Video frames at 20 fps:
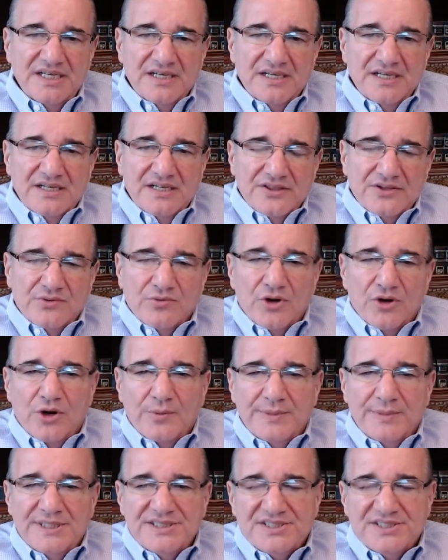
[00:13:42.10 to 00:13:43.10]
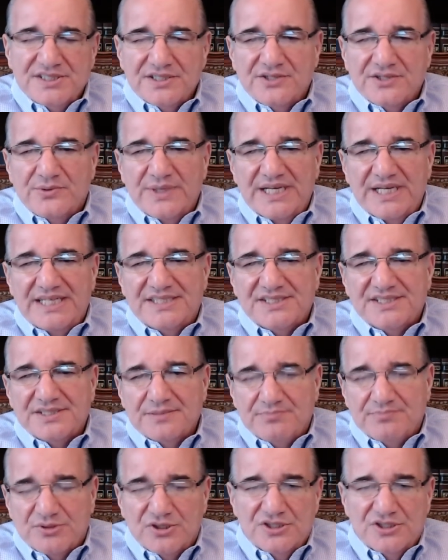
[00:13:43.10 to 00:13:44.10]
the Romans, the Greeks,
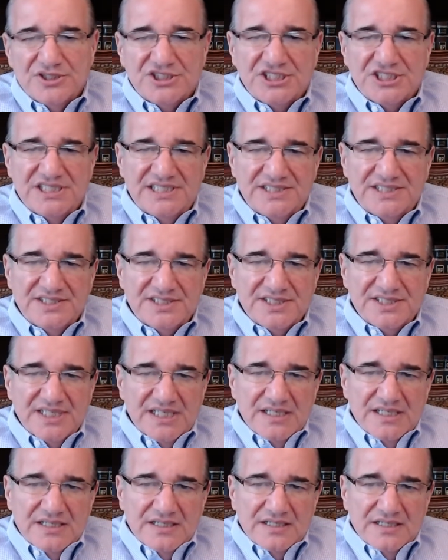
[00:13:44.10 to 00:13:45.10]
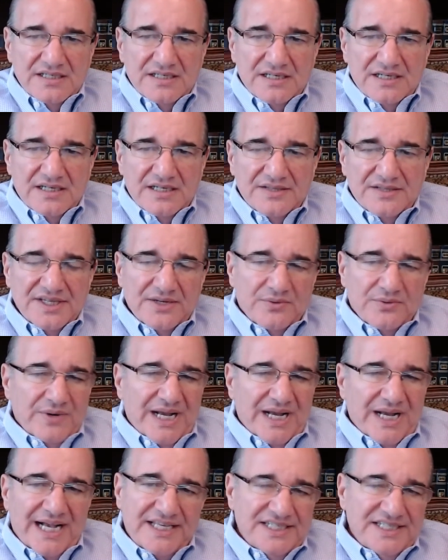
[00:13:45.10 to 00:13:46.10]
the Persians, the
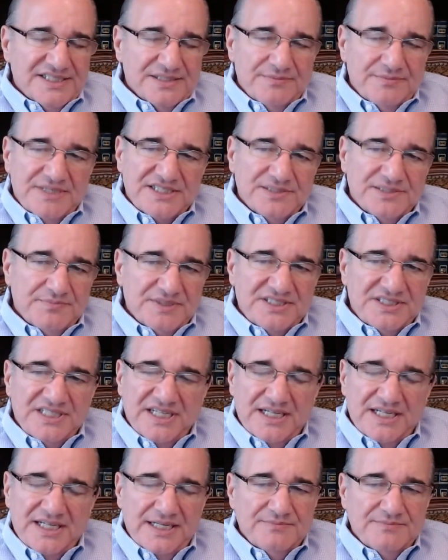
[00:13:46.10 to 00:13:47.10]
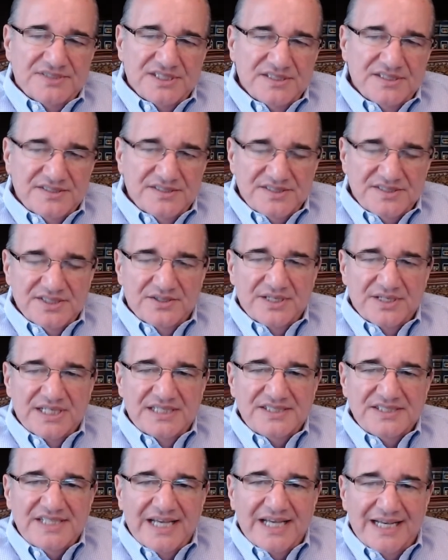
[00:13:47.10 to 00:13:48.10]
Iraqis, the Mesopotamians, the
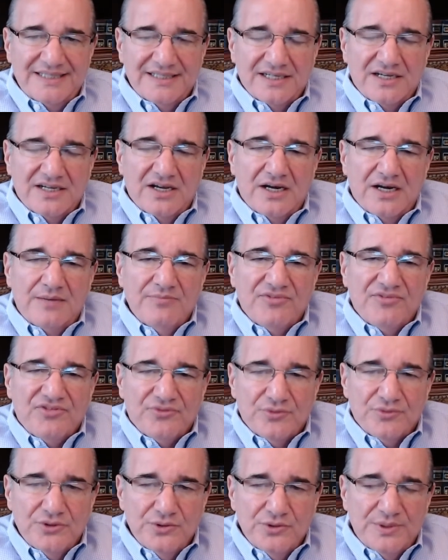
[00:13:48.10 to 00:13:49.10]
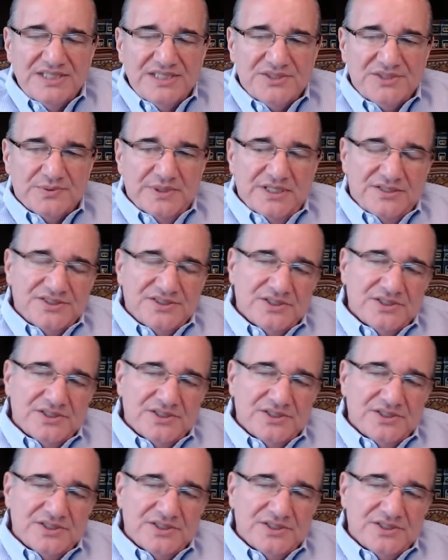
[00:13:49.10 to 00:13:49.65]
Assyrians had to come through Israel.